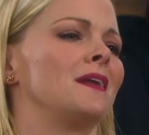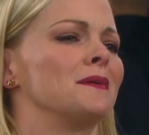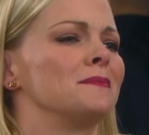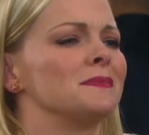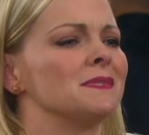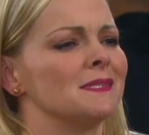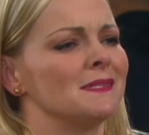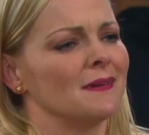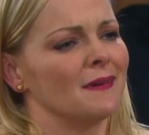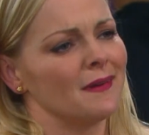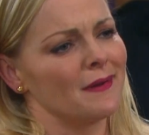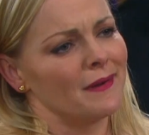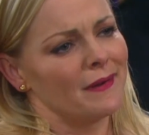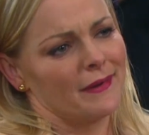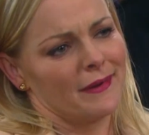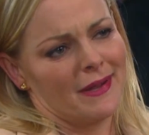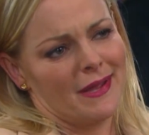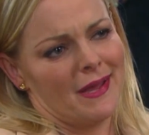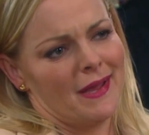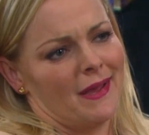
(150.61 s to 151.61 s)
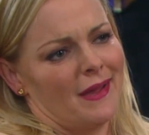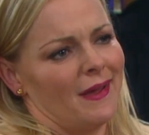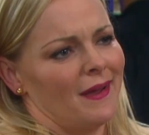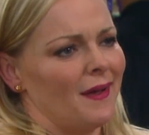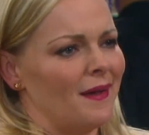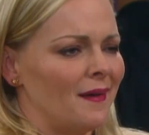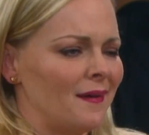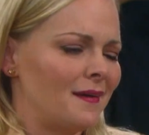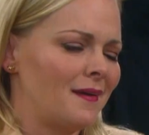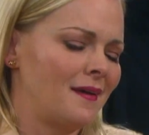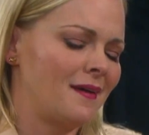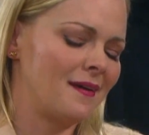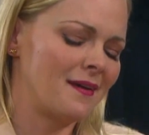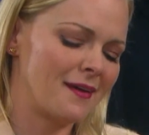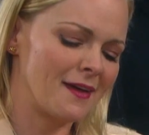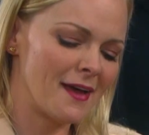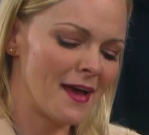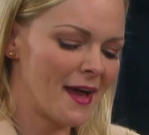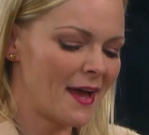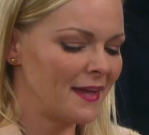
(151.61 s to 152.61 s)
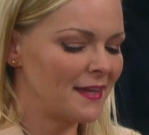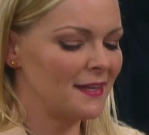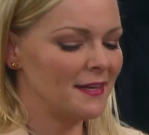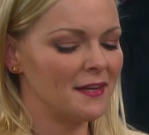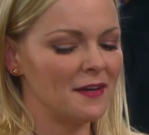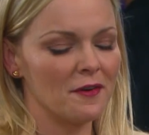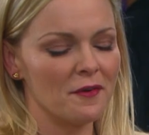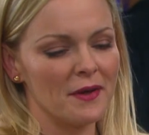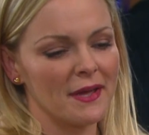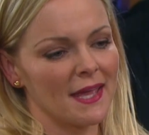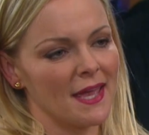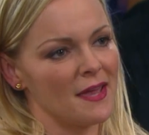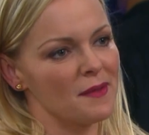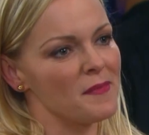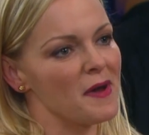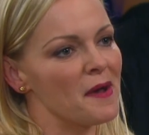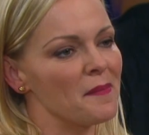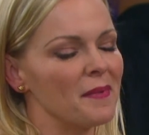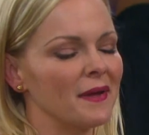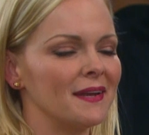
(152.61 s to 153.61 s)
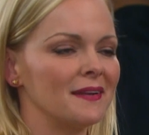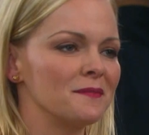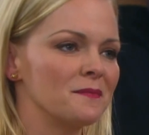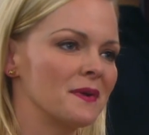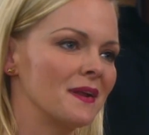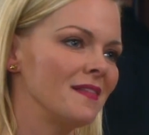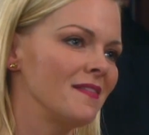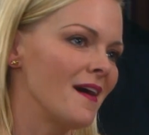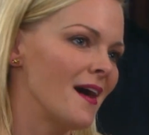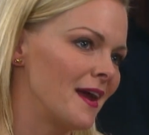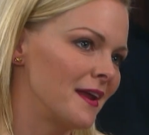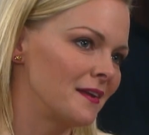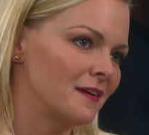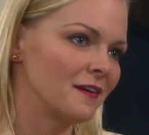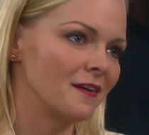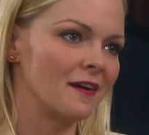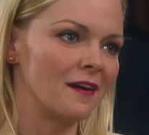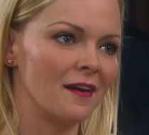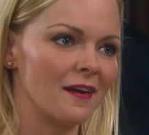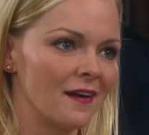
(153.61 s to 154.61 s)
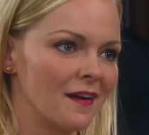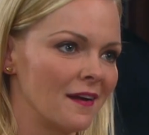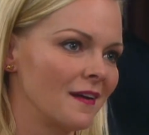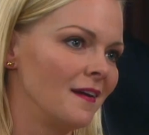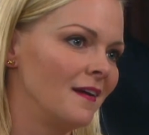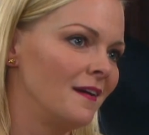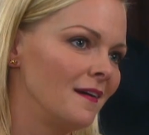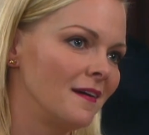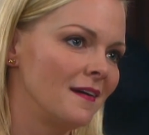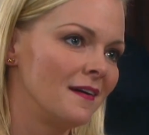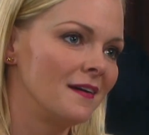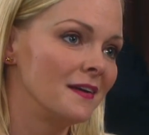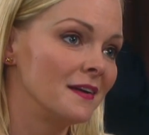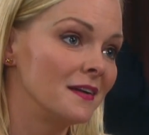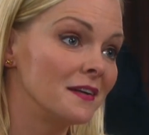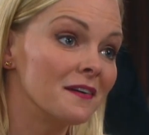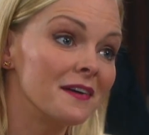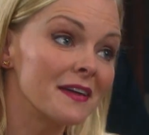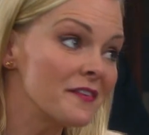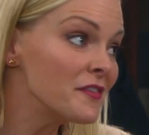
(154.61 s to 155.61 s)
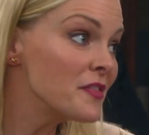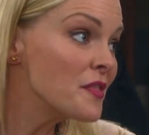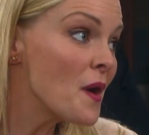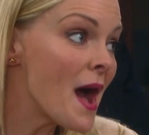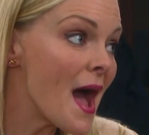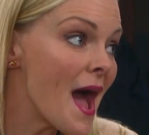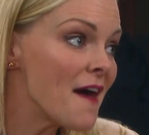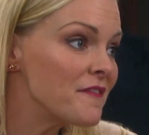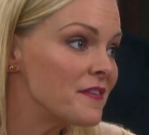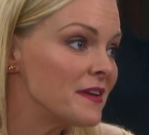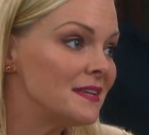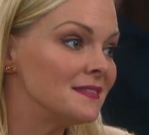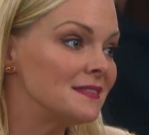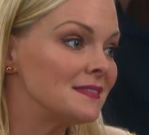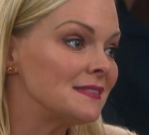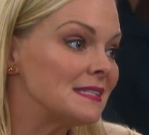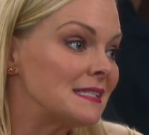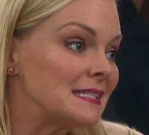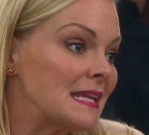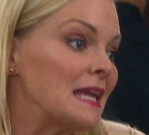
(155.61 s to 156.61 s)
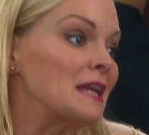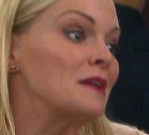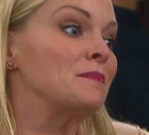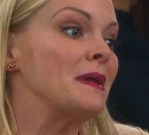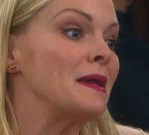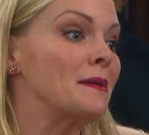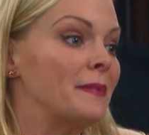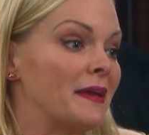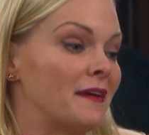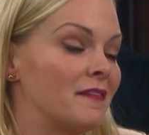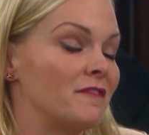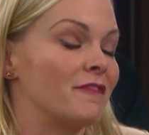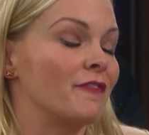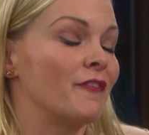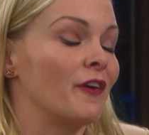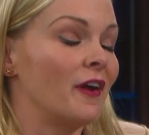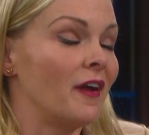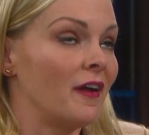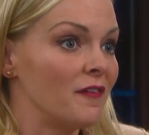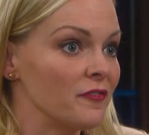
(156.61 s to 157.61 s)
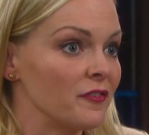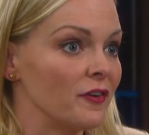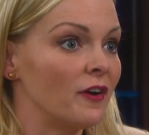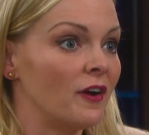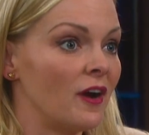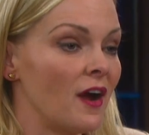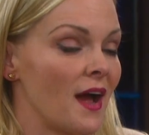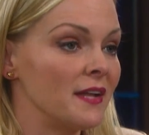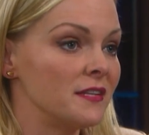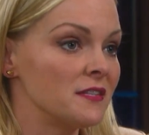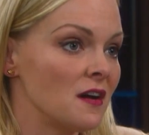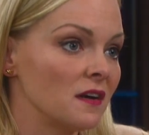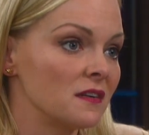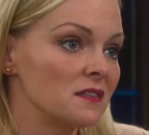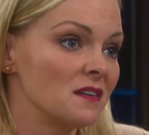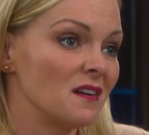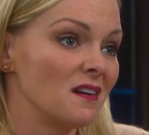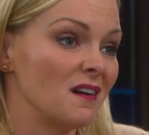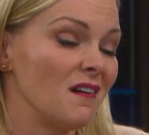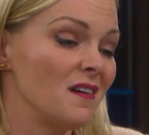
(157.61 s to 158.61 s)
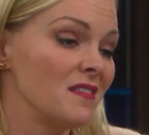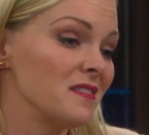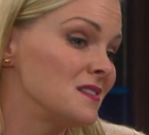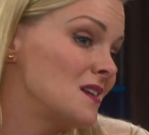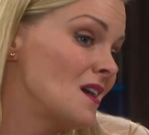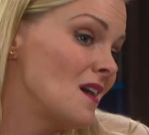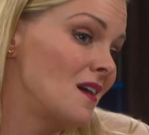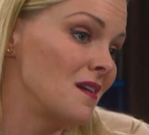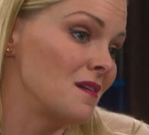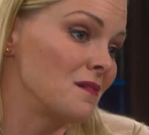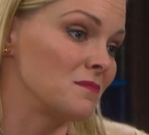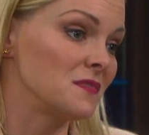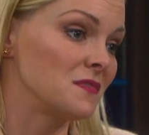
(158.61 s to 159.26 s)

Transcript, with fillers: I'm sorry. You know, it came up. I didn't want to lie to her. You know, even though I haven't seen Mimi in forever, I talk to her all the time.